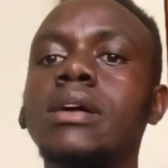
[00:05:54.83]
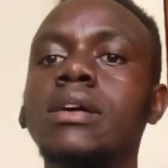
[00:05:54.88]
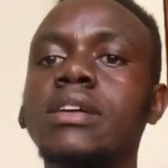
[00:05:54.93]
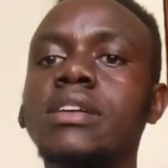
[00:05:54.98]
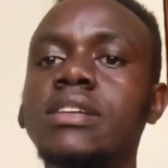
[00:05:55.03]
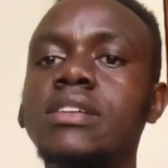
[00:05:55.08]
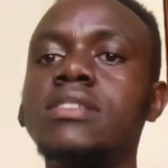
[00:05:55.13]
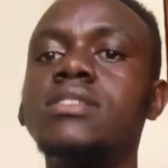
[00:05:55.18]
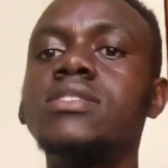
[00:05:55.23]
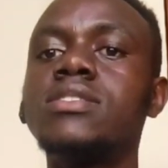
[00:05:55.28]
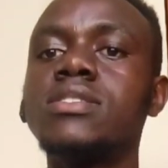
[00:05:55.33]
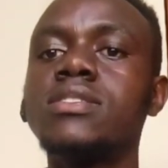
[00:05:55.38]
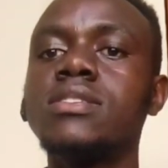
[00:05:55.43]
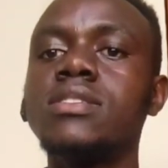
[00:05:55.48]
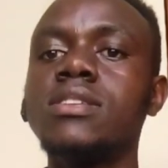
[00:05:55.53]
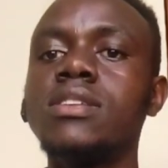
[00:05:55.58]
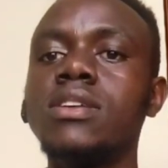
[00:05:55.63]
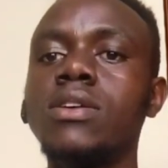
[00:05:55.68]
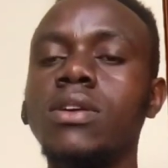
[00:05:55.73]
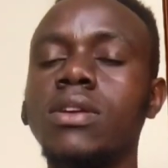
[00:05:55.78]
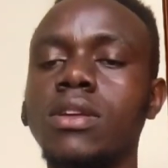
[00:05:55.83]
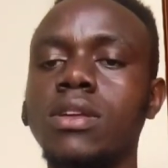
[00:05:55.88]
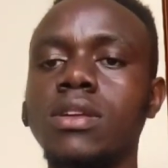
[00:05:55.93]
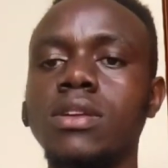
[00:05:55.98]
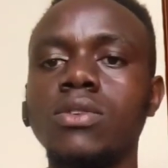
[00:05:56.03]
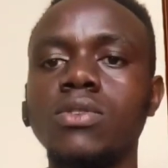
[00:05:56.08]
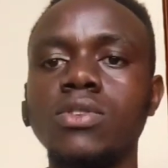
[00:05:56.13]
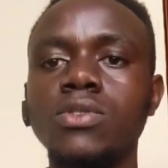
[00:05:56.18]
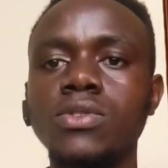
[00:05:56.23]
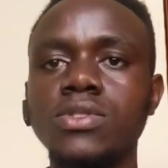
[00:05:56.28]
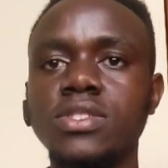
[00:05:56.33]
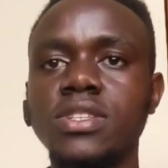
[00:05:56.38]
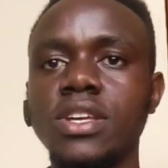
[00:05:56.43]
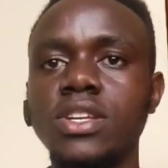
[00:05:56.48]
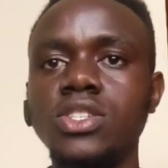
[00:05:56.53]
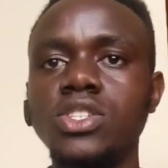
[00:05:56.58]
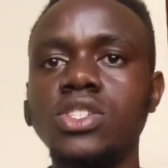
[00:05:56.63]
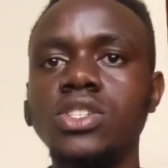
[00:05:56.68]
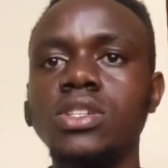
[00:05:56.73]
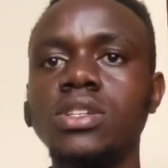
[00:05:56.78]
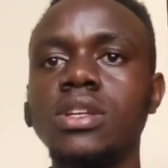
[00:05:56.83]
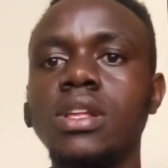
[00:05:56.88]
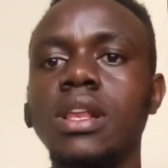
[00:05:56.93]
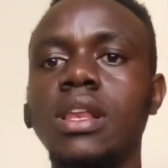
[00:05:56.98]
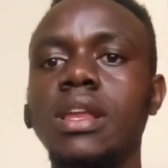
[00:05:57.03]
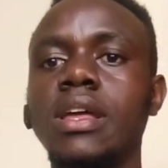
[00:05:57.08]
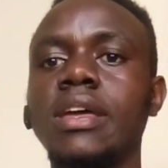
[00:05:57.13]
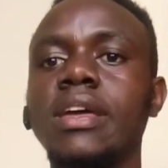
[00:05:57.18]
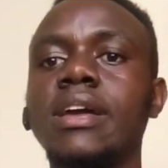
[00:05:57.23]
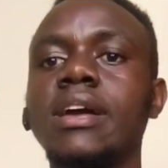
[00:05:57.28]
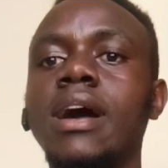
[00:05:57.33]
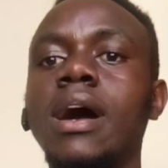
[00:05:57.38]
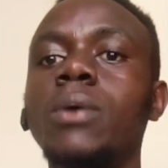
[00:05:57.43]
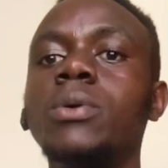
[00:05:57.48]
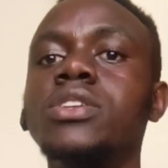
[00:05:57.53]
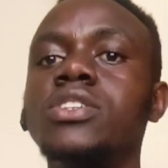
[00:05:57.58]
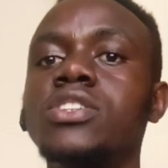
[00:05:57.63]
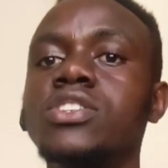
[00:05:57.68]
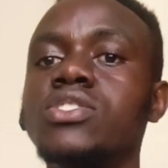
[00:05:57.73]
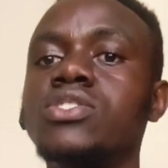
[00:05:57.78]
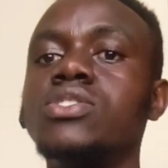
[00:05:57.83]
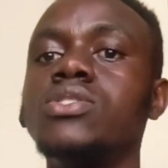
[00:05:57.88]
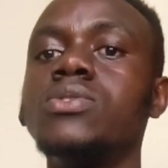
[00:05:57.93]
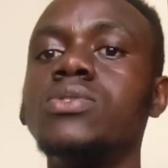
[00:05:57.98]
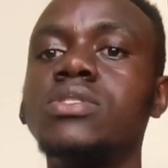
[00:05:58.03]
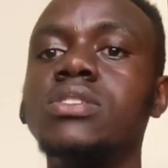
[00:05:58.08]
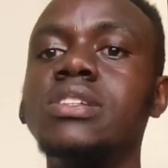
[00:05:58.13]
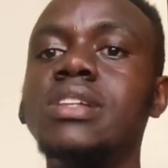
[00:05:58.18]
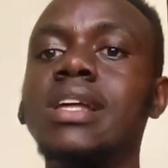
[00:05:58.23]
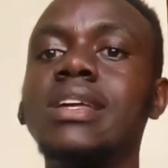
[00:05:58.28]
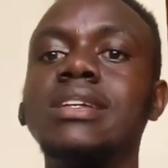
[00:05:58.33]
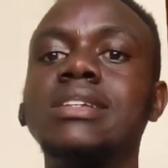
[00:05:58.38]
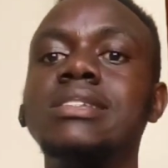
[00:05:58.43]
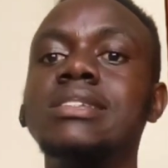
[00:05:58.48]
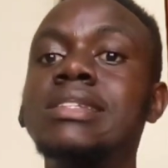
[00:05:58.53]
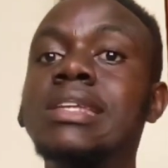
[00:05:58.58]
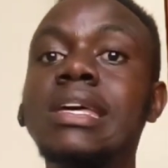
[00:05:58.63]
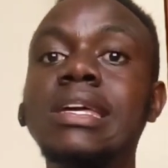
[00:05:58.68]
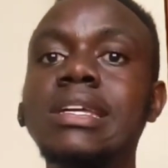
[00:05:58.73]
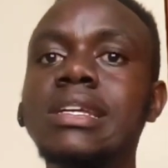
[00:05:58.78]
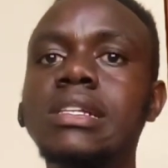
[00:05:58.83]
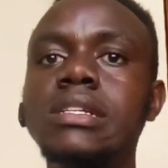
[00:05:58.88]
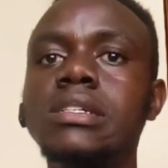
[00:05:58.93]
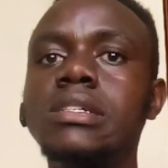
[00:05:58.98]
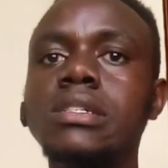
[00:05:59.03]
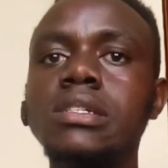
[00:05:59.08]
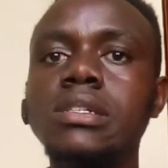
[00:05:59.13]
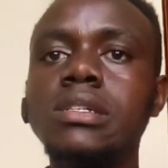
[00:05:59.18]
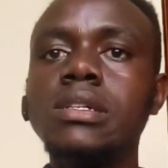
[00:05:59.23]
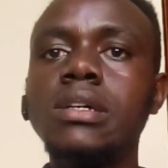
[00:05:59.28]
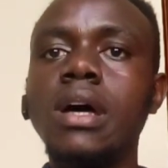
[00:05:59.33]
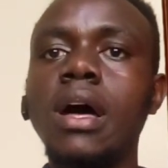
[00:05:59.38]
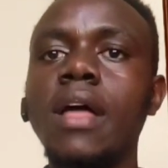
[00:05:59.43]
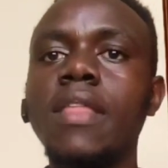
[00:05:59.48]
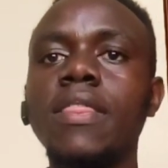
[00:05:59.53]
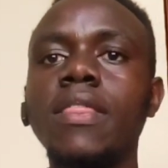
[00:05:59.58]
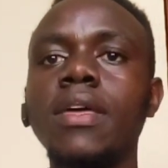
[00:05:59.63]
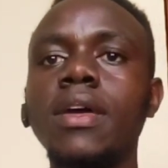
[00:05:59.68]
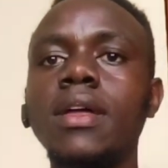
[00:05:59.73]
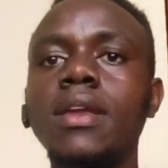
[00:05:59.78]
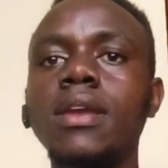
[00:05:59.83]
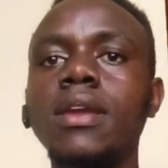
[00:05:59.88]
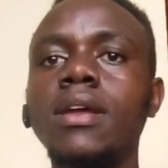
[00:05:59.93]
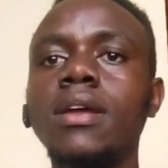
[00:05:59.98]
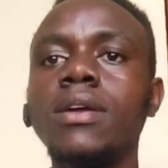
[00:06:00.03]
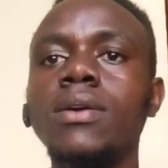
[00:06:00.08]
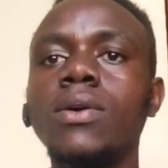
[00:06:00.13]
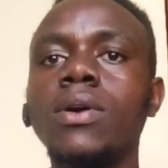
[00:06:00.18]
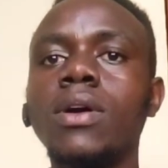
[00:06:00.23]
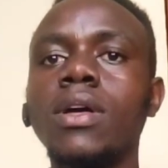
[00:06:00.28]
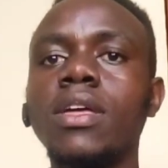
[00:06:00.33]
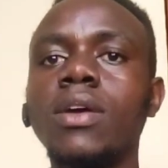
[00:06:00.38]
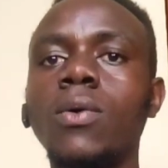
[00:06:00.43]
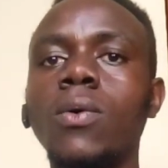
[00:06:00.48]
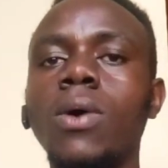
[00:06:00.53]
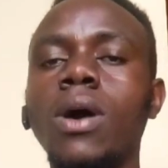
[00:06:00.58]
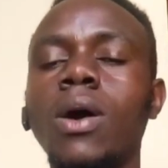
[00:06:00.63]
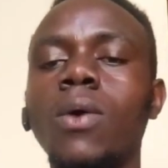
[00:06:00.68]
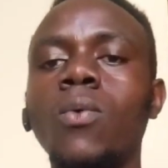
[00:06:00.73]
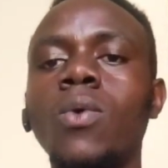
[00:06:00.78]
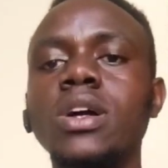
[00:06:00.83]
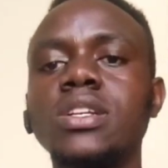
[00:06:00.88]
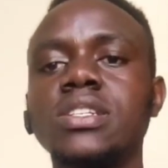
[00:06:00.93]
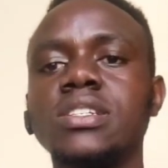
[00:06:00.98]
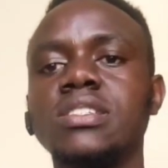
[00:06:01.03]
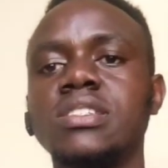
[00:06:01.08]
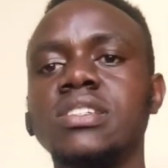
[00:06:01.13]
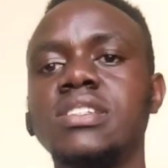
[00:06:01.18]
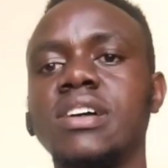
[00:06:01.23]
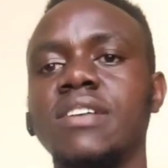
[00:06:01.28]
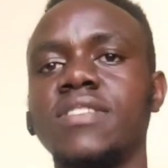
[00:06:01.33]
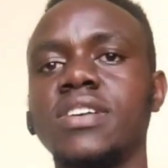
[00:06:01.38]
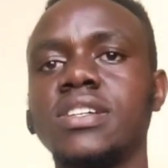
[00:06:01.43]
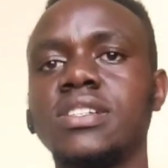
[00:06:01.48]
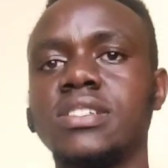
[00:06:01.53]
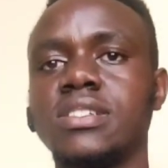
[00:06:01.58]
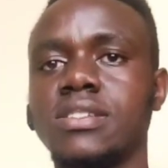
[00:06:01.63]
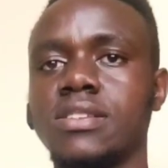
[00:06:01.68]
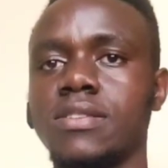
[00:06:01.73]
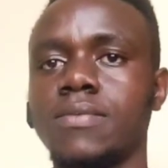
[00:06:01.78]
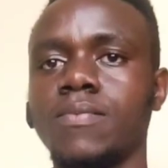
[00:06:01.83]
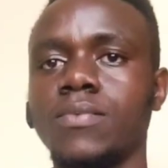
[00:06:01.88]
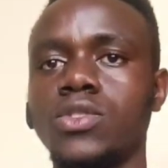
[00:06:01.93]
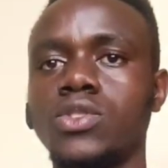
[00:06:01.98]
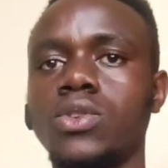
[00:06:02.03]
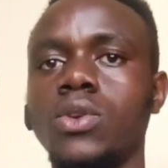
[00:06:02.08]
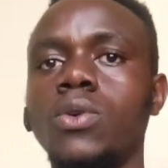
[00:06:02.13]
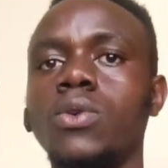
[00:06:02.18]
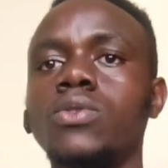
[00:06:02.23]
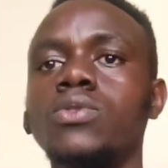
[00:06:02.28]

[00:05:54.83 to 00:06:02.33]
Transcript: its usage, like how it is used like daily, and then what is it affecting. So you're